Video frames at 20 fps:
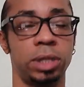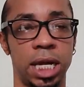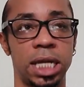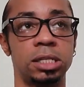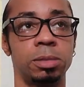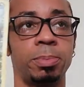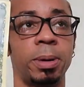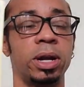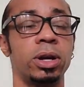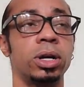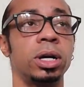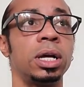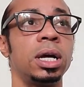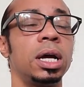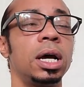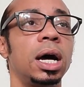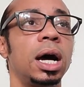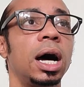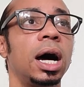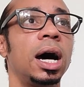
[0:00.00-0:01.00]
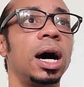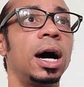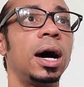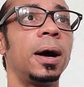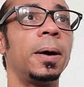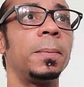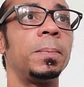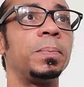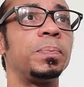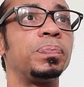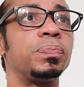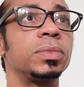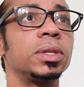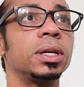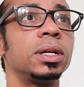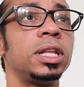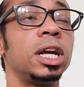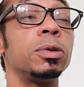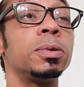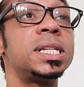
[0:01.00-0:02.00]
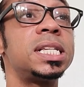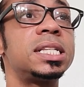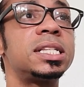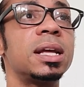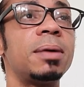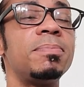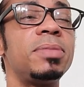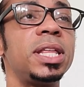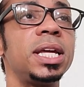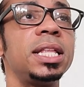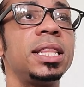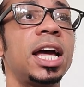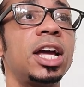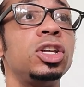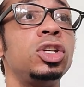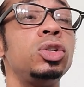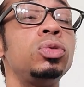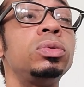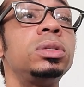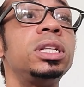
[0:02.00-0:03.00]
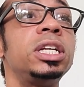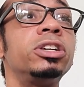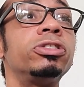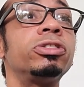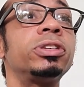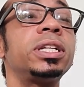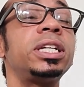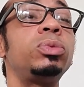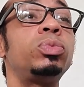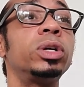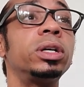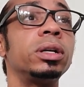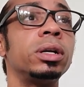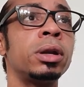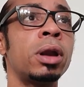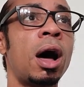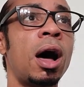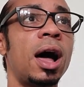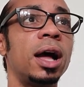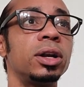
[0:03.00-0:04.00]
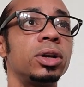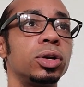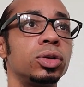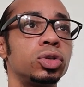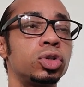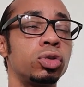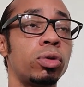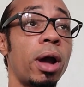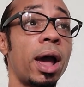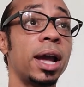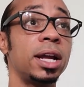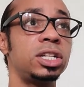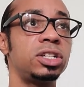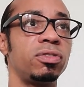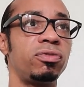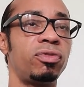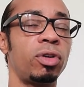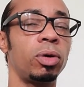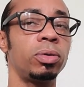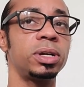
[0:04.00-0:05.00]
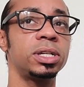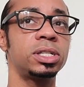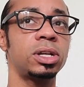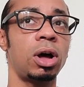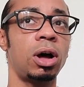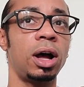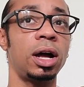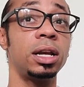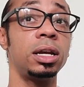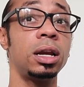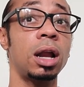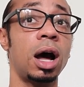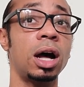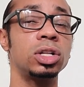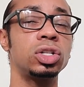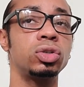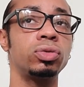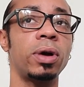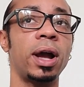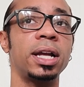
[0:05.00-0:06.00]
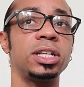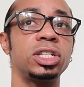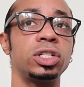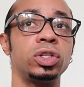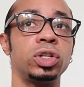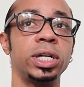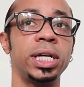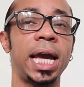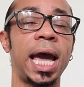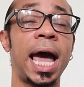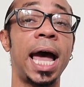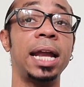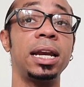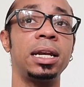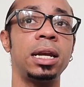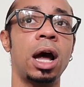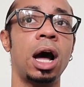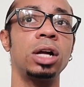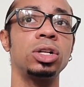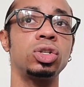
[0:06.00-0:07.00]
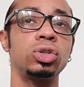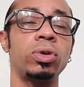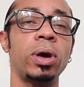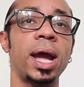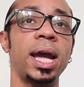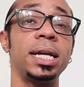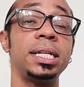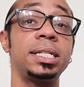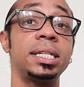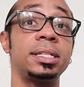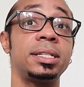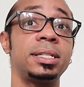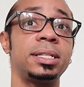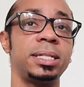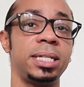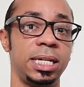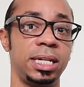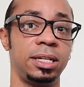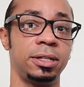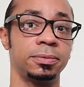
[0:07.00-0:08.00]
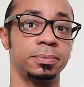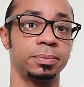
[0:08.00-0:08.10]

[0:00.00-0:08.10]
That's better. Um, there was something that you literally were not trying to focus on, not trying to look at, not trying to see.